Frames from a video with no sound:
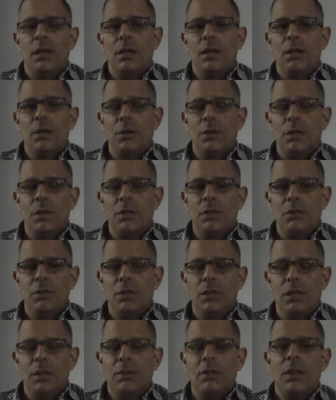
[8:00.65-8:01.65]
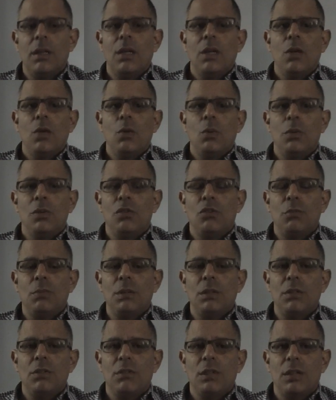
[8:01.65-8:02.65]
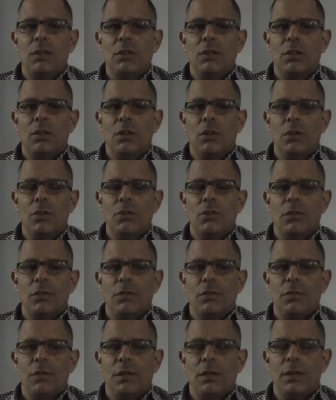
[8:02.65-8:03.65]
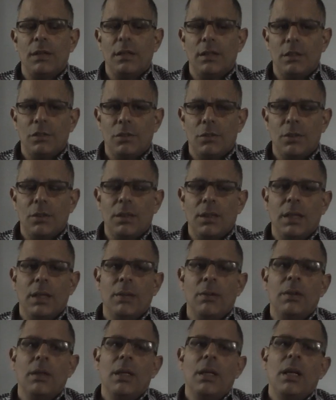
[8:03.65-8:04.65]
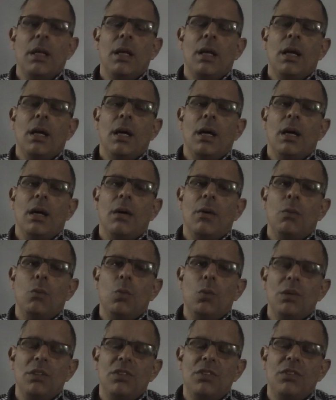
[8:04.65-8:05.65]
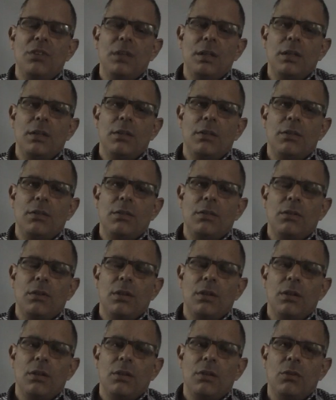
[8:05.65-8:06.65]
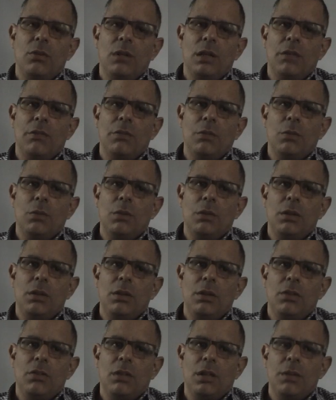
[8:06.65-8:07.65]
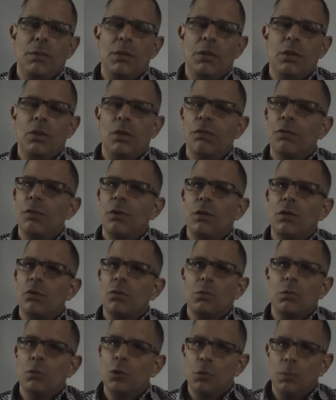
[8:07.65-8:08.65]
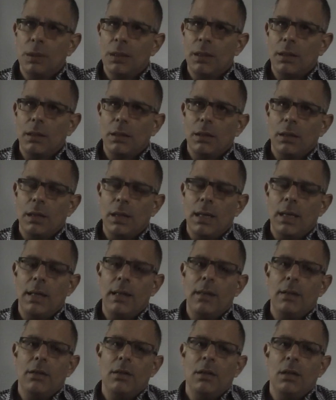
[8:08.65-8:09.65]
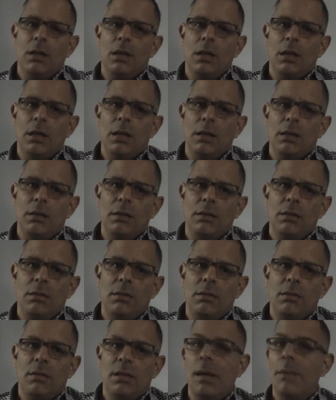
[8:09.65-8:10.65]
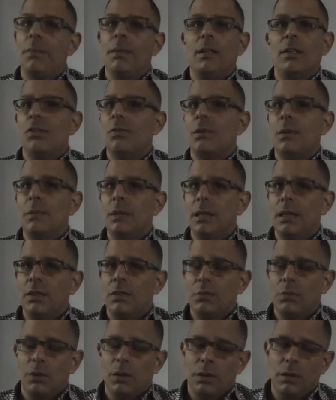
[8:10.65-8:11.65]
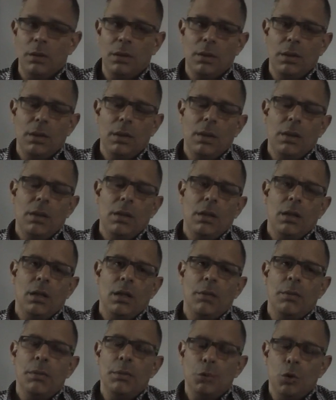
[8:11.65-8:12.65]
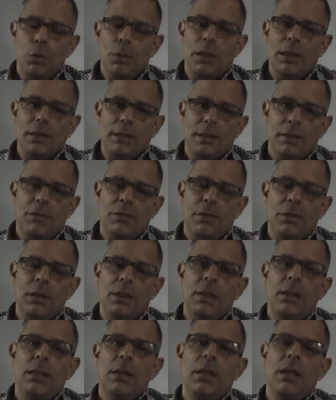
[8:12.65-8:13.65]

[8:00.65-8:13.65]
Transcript: going into that, which means that the cost of data is going down. We see it to level. It's going to be an offering through mobile and tablets maybe later on, but mobile definitely.